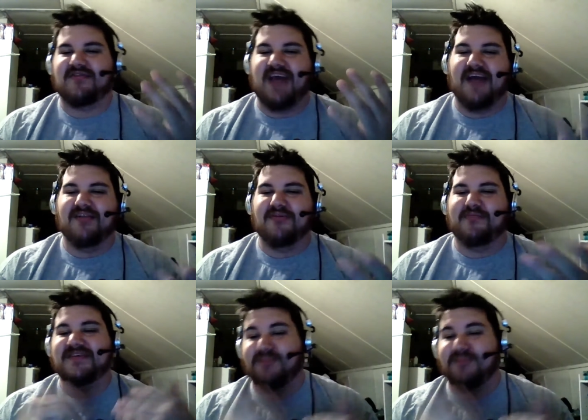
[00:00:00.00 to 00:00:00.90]
Tyler
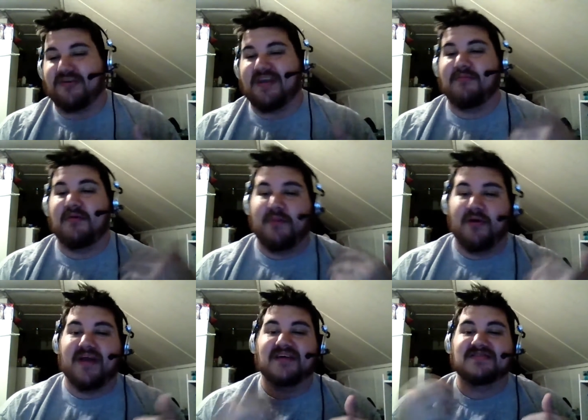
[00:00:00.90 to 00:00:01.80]
Breeze, Mark Henry, Bo
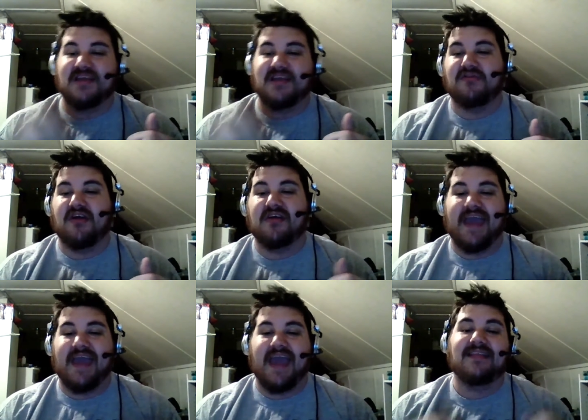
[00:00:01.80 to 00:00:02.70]
Dallas, Darren Young,
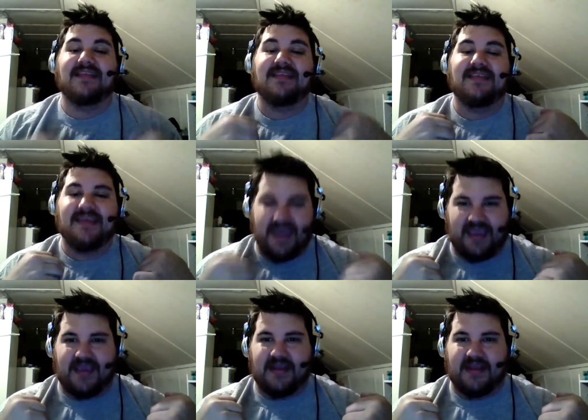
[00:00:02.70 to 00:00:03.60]
and
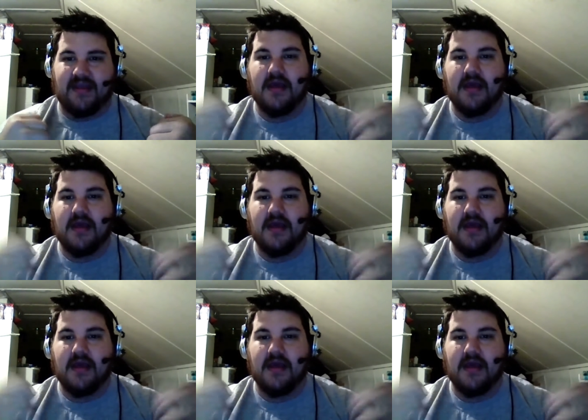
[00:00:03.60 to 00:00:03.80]
Kane.